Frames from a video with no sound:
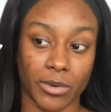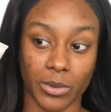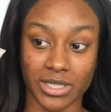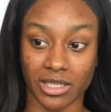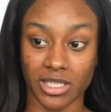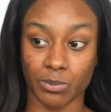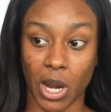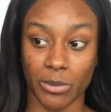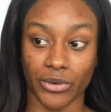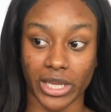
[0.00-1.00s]
We're going to take this
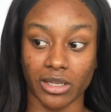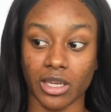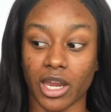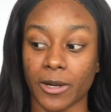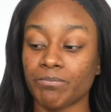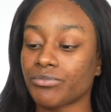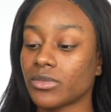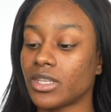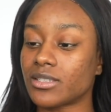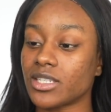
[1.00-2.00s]
primer right here.
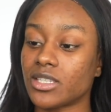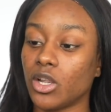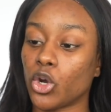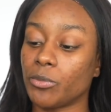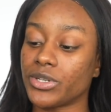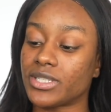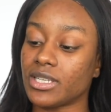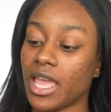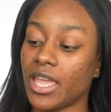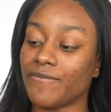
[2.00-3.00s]
This is the
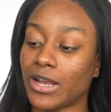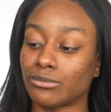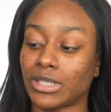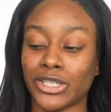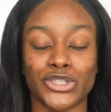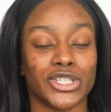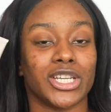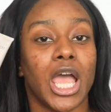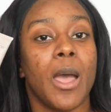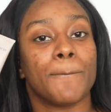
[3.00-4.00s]
Mercier
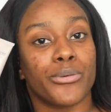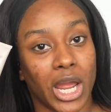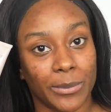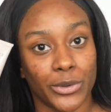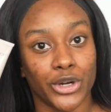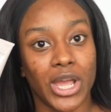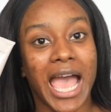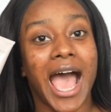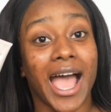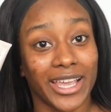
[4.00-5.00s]
Foundation Primer
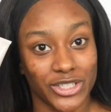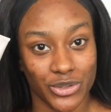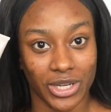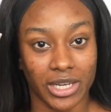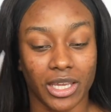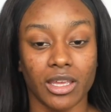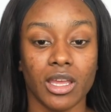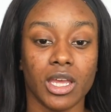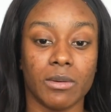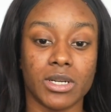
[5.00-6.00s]
Hydrating.
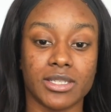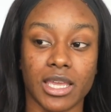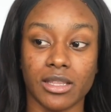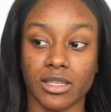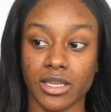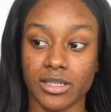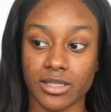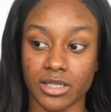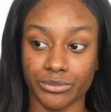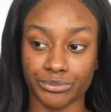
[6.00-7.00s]
I'm going to take
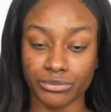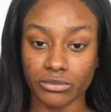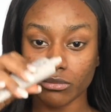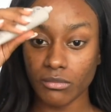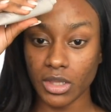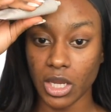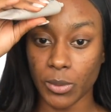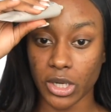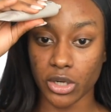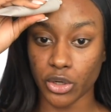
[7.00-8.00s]
this, and
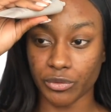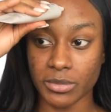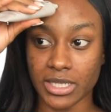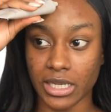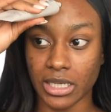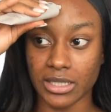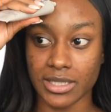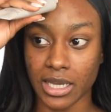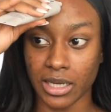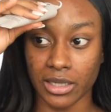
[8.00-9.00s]
we're going to go from
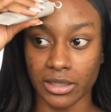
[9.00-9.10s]
ceniza